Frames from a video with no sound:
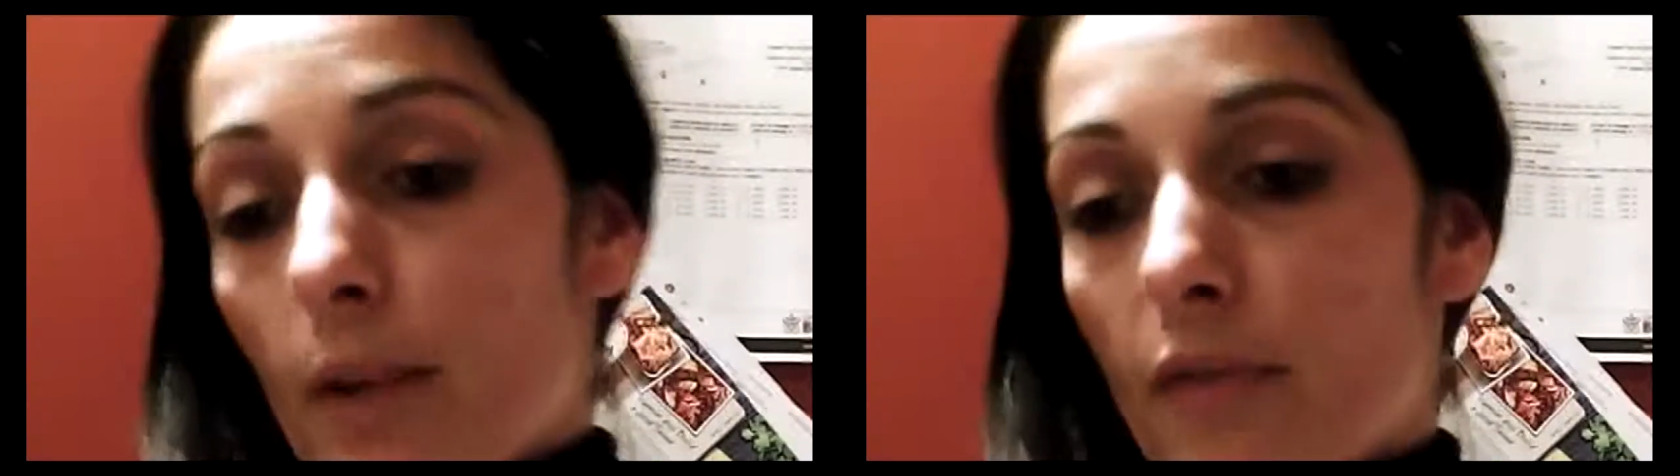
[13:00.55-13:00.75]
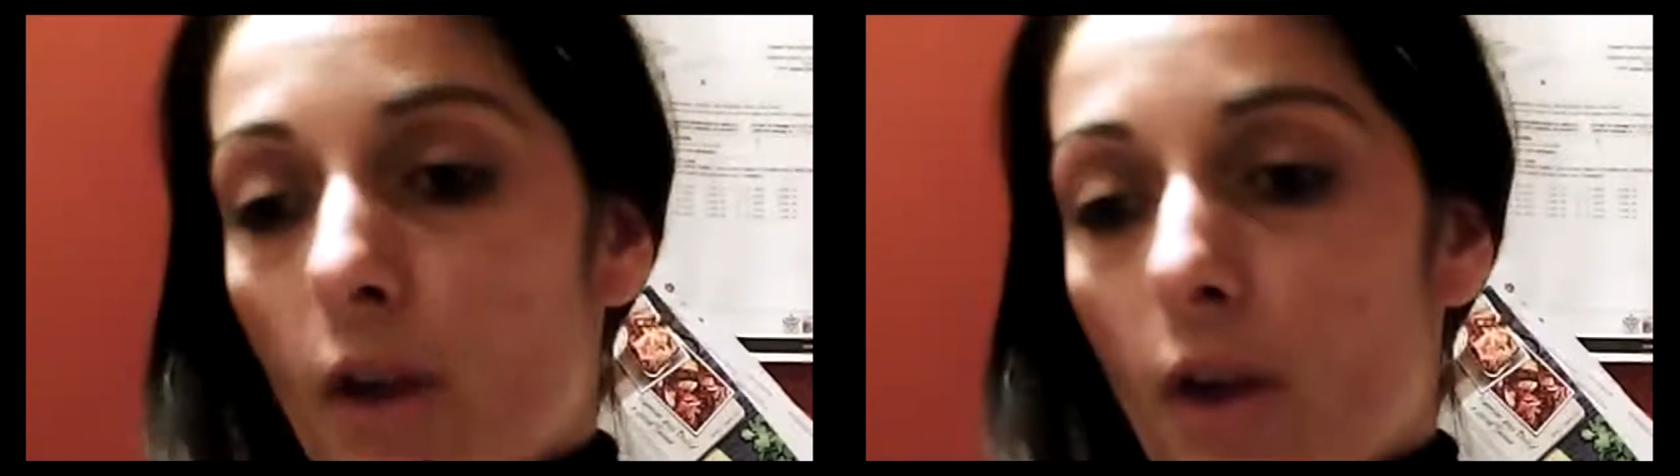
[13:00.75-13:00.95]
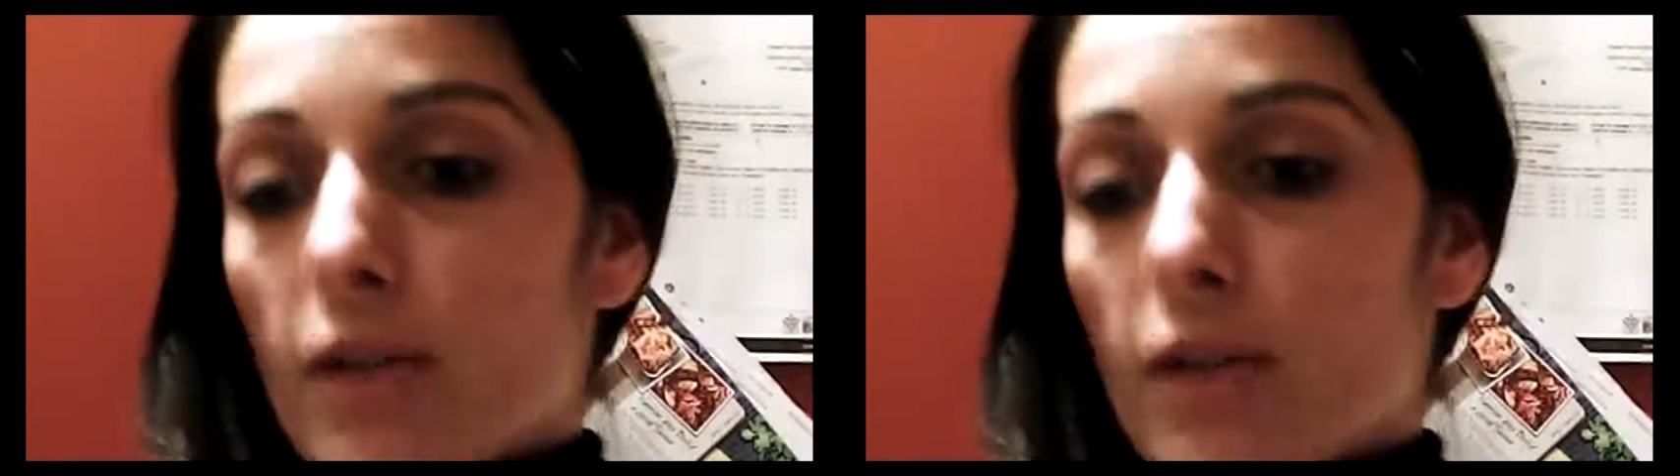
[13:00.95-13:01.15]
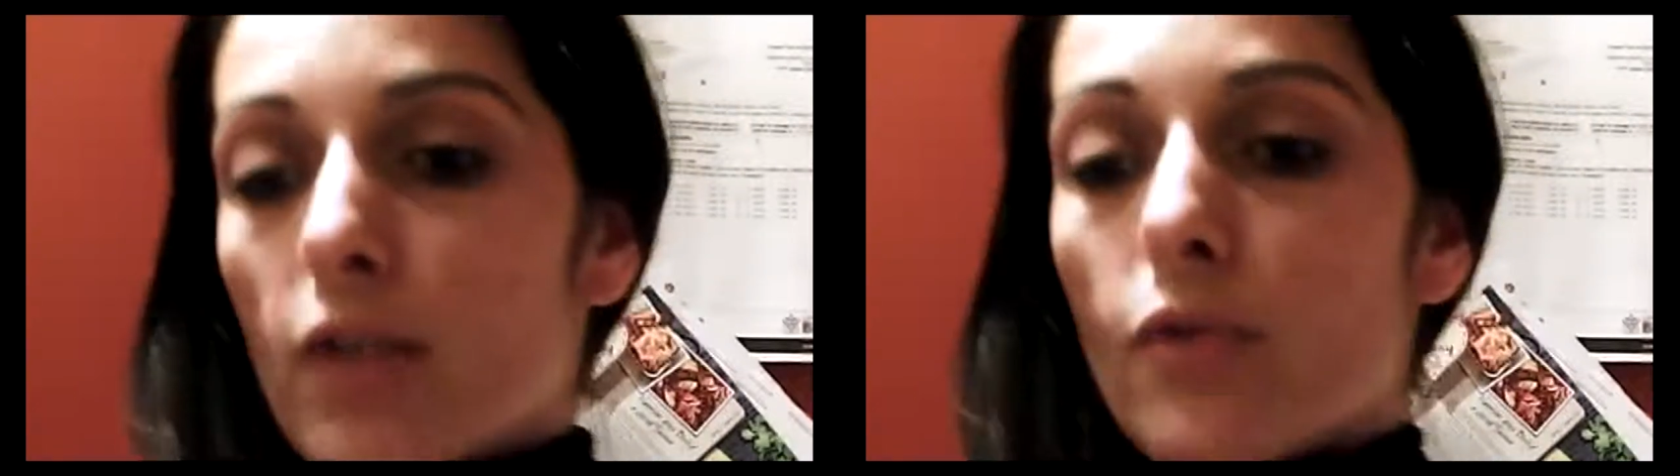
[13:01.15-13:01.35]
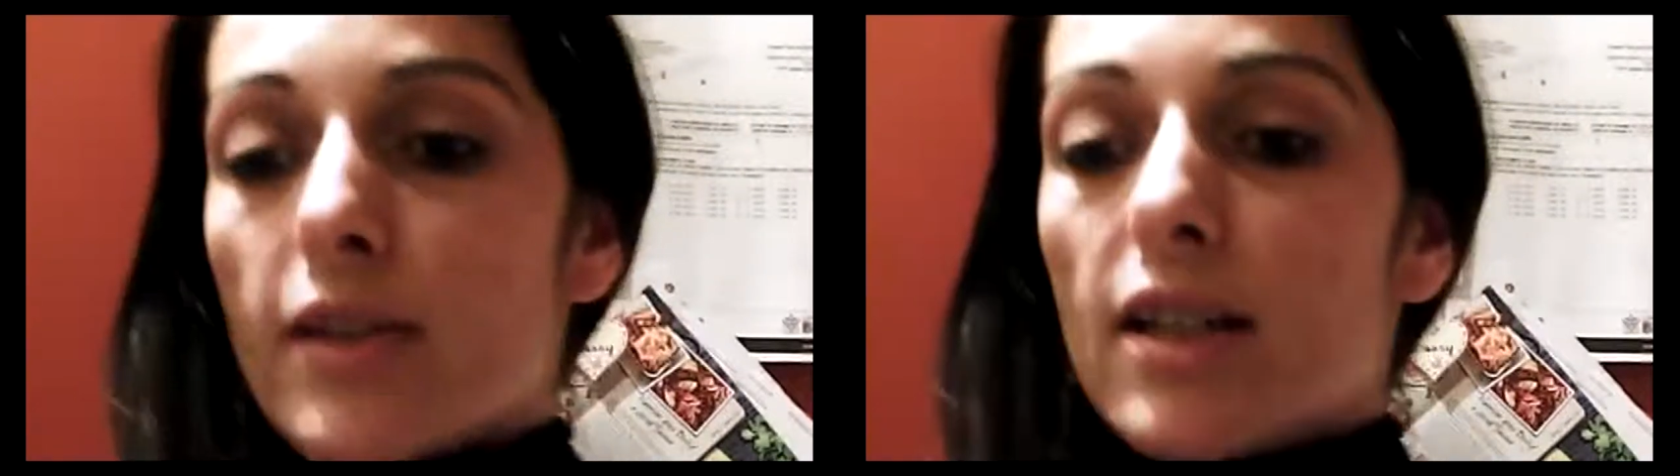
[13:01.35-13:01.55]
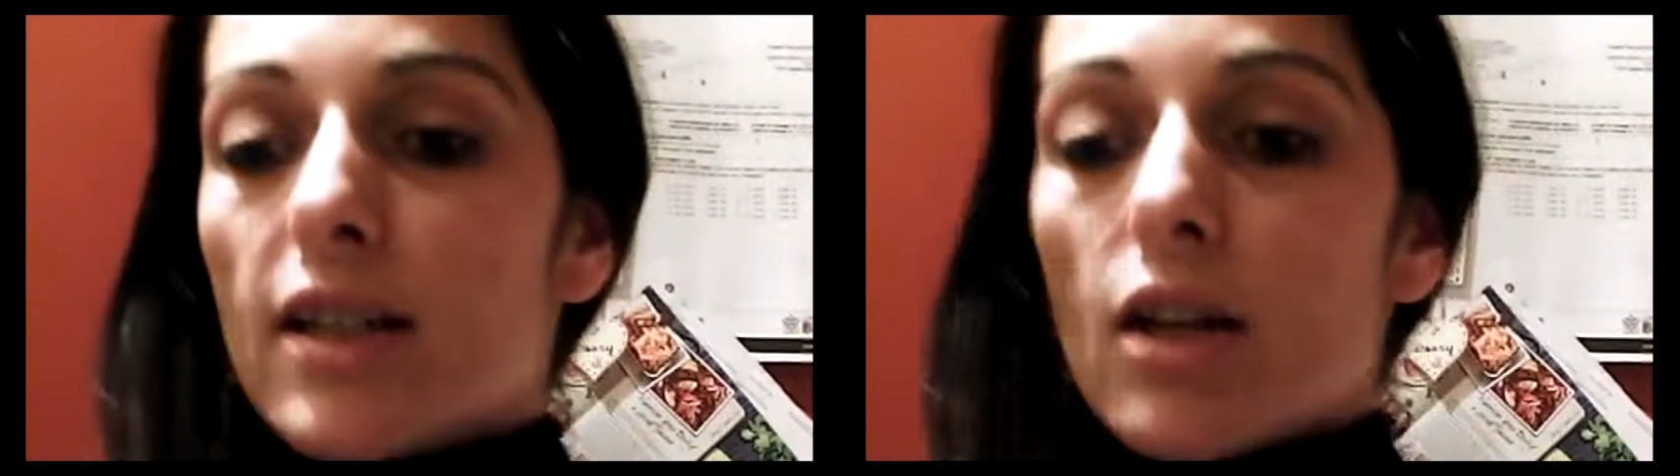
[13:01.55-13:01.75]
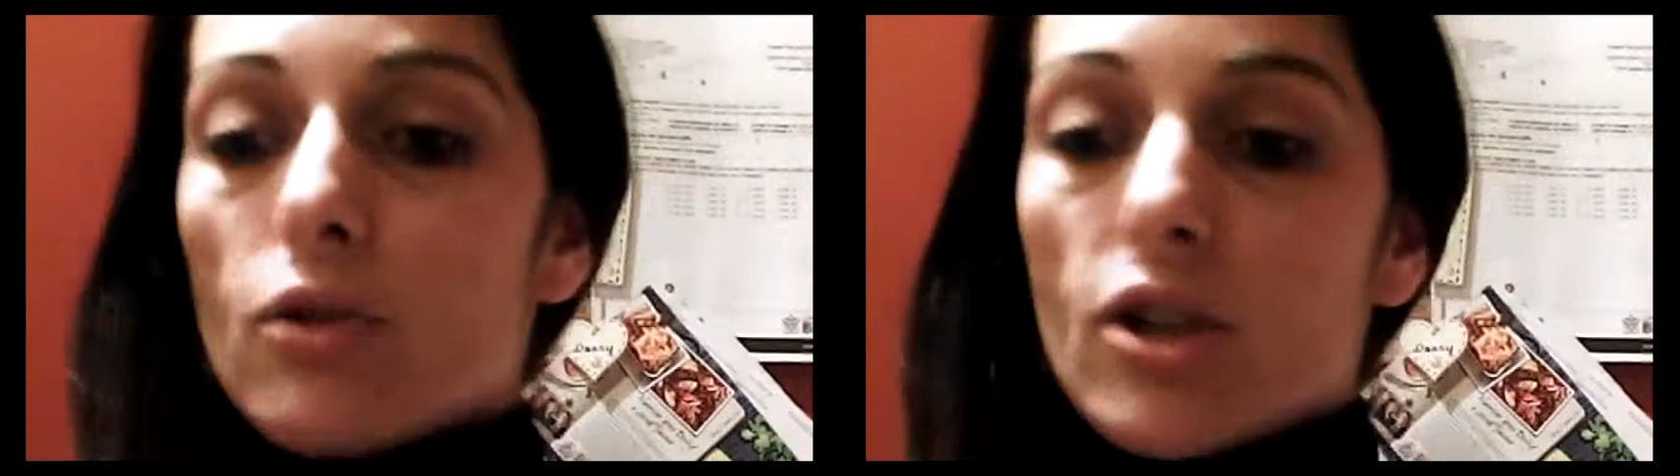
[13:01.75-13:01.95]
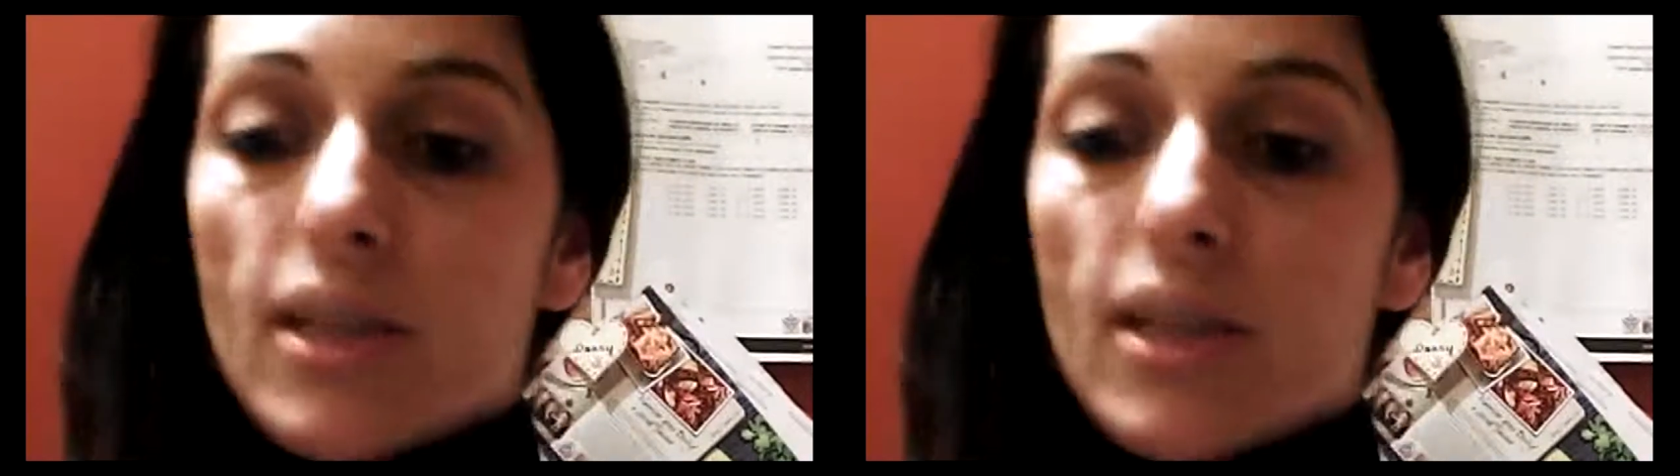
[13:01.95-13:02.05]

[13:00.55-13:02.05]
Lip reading: involved in. Don't just